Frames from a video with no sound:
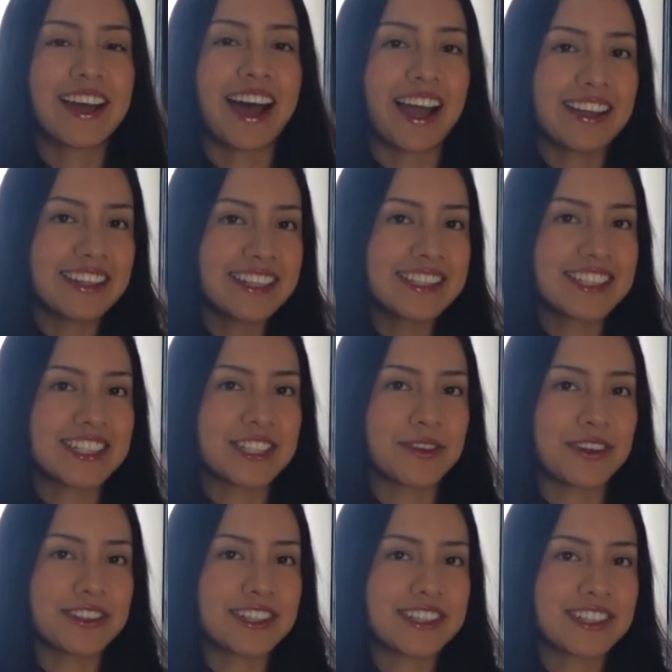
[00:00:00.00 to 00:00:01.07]
I like to chew
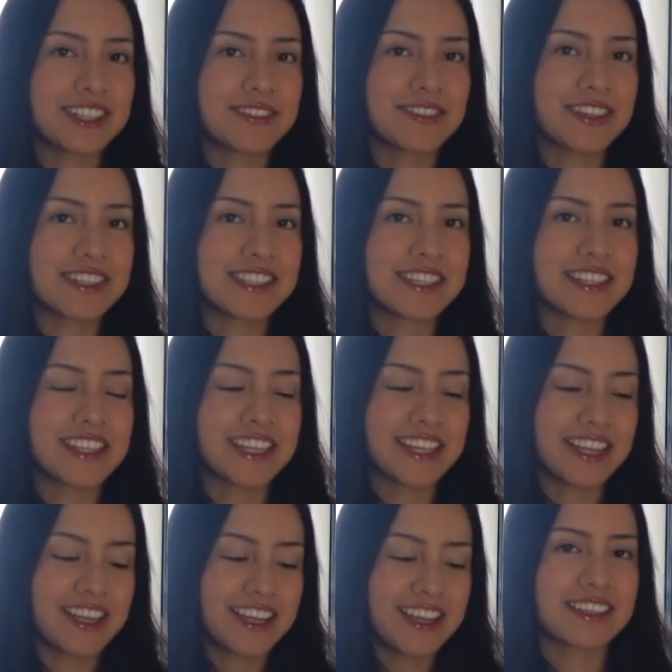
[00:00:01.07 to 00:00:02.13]
on the sugar personally.
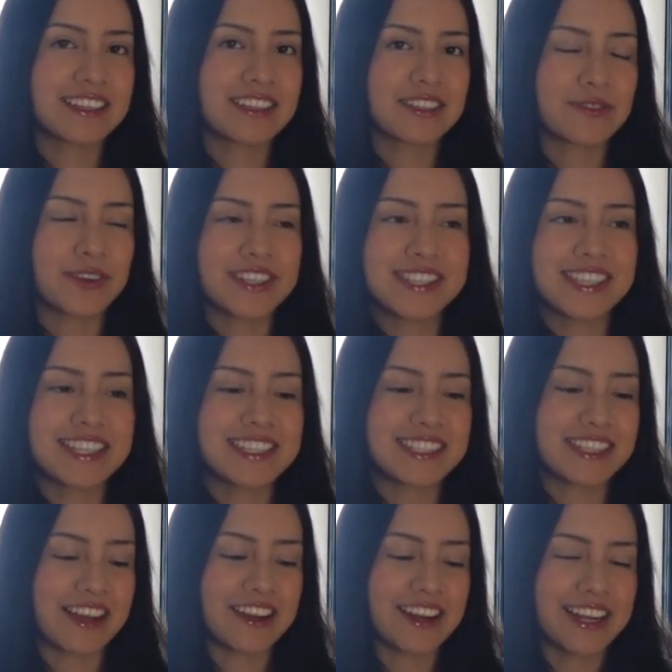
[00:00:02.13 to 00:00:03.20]
Once that's
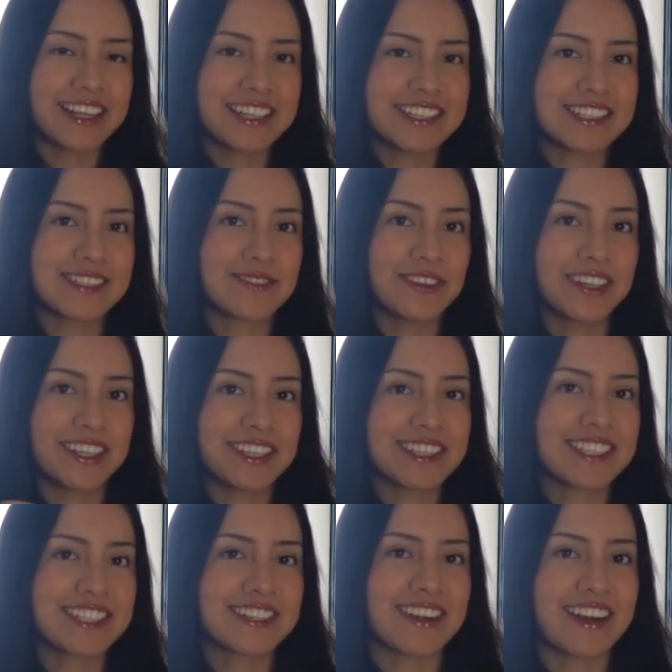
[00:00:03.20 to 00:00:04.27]
done, I could just put in the
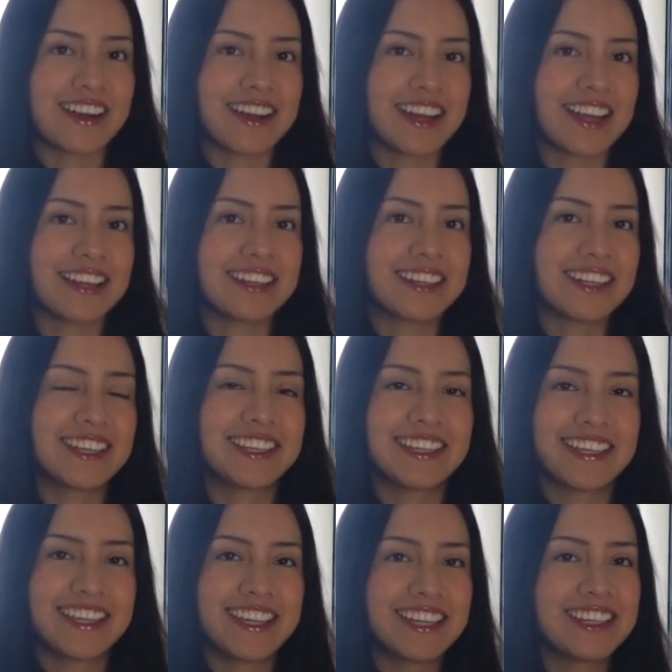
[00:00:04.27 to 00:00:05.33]
straw and
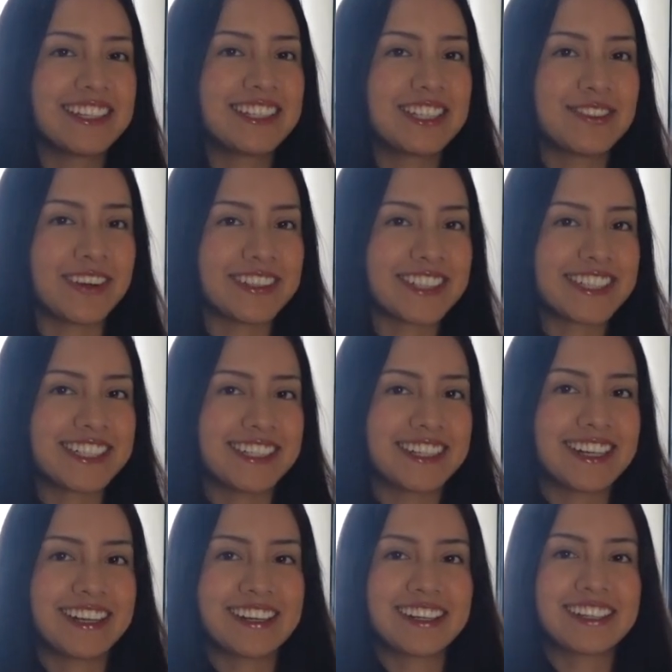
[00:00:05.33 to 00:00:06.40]
chew on the
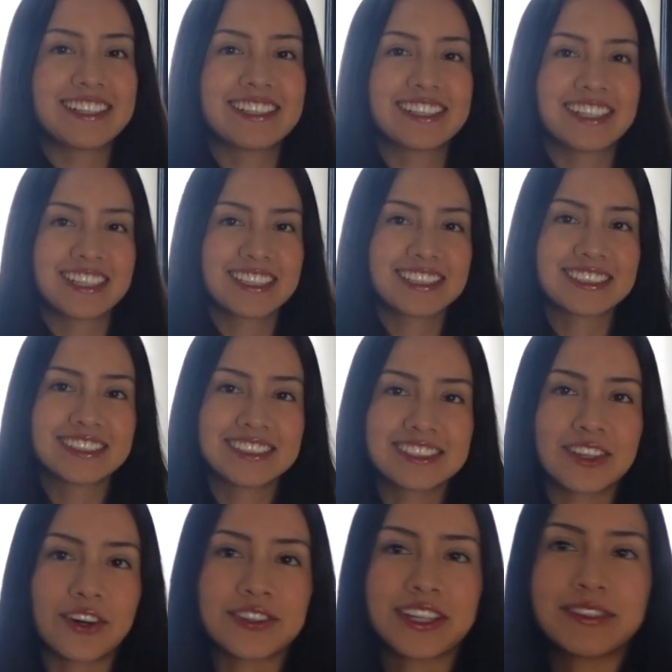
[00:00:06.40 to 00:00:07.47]
sugar.
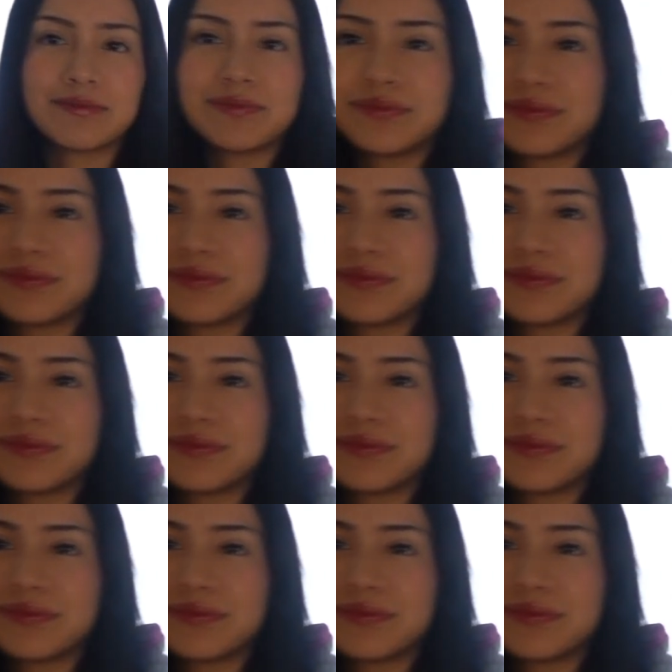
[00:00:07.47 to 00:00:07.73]
Hold on.